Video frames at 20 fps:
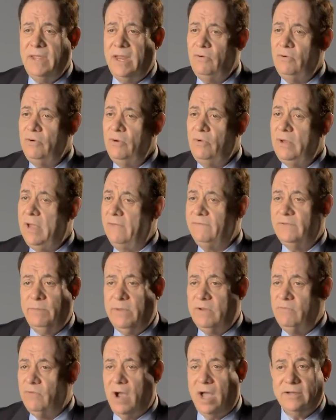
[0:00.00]
don't all have to
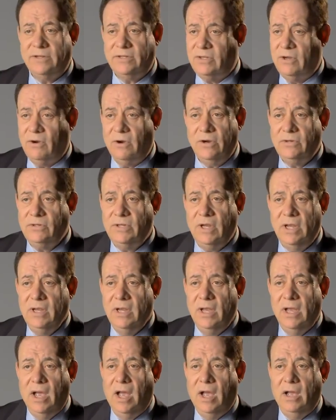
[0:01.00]
be rock stars.
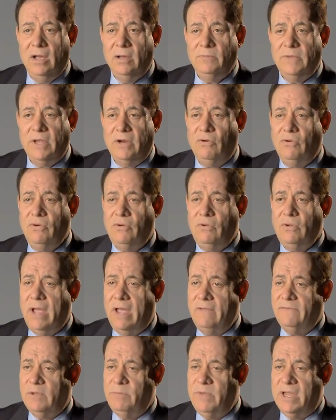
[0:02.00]
They don't all
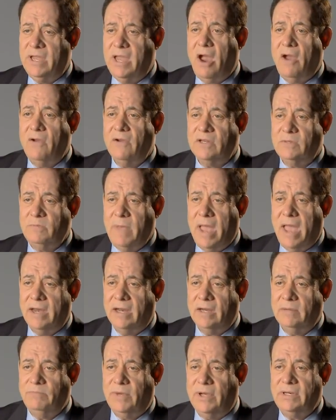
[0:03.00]
have to be
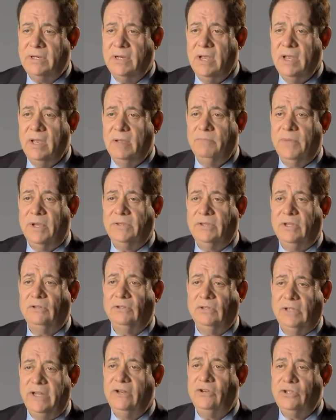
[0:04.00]
charismatic, but their
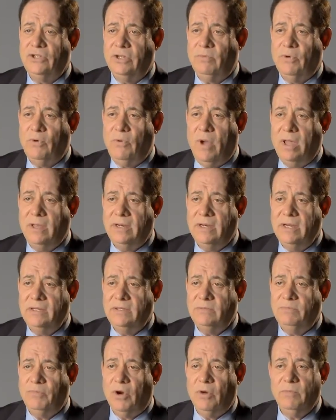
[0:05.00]
leadership
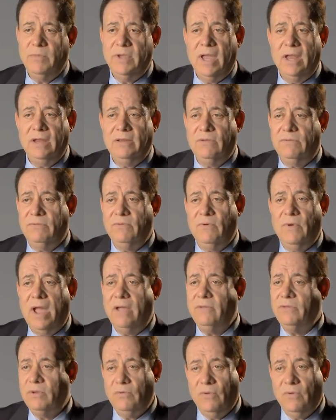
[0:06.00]
qualities permeate throughout their